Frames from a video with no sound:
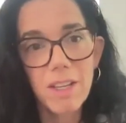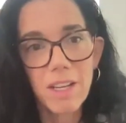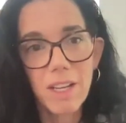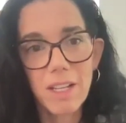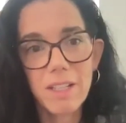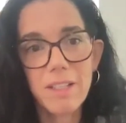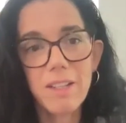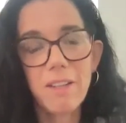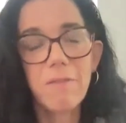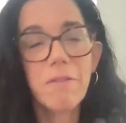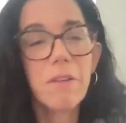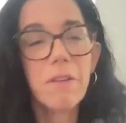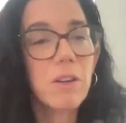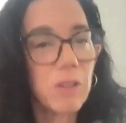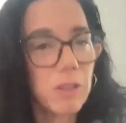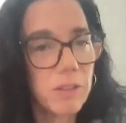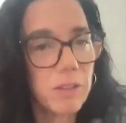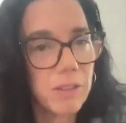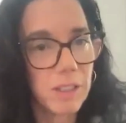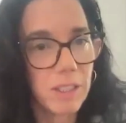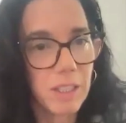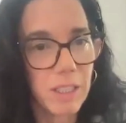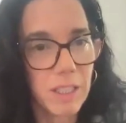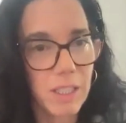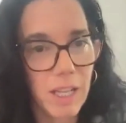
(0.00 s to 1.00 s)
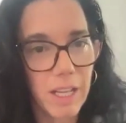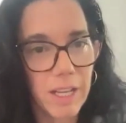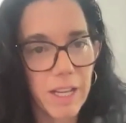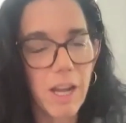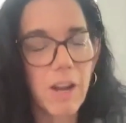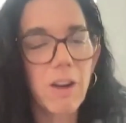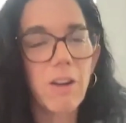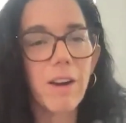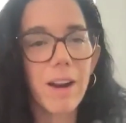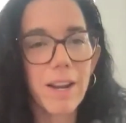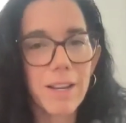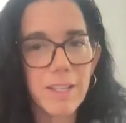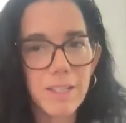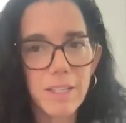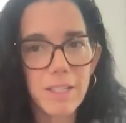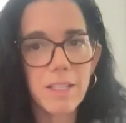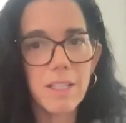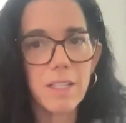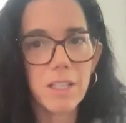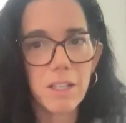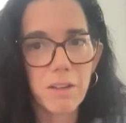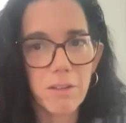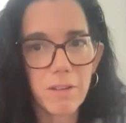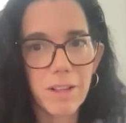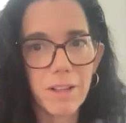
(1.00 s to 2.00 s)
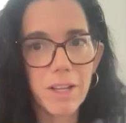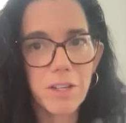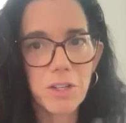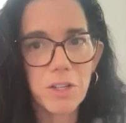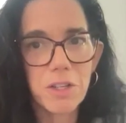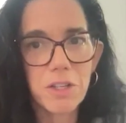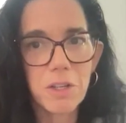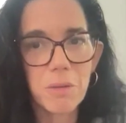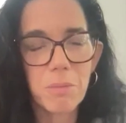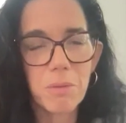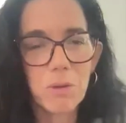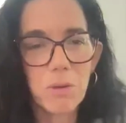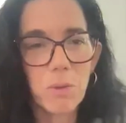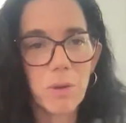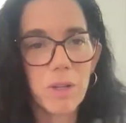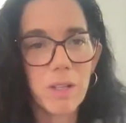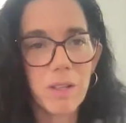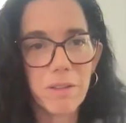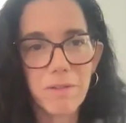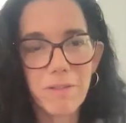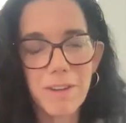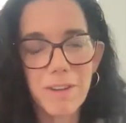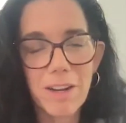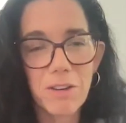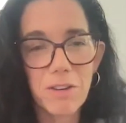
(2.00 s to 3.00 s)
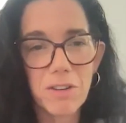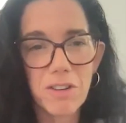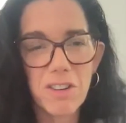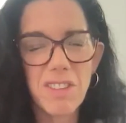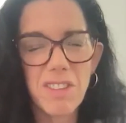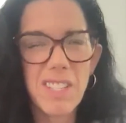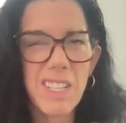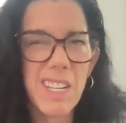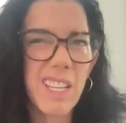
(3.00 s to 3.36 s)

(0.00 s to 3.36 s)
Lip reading: a difficulty, like a crisis in the relationship between the founders.